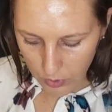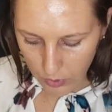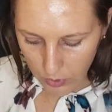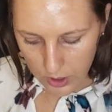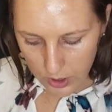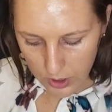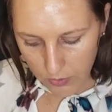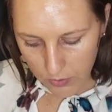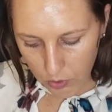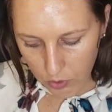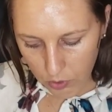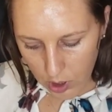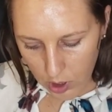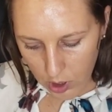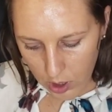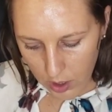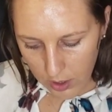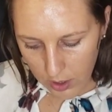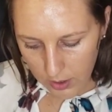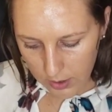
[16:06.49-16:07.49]

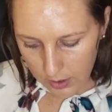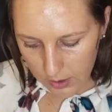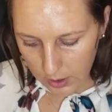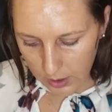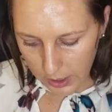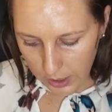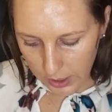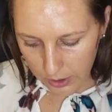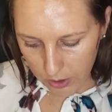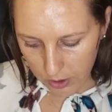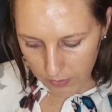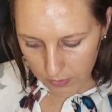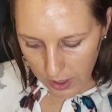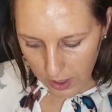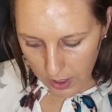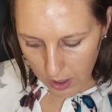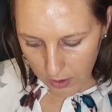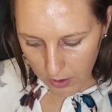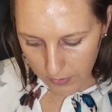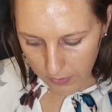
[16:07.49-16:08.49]
reservoir, selector
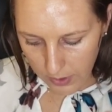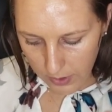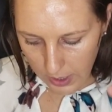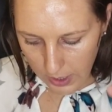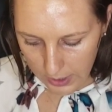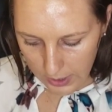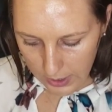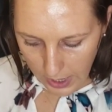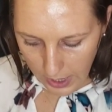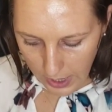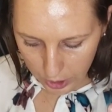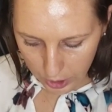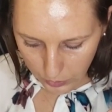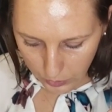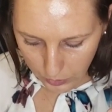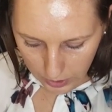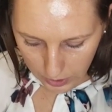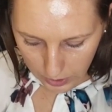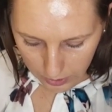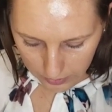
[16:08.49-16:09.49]
valve, and
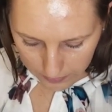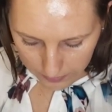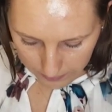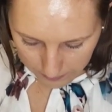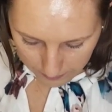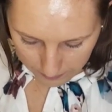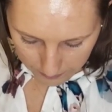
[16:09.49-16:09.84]
actuator.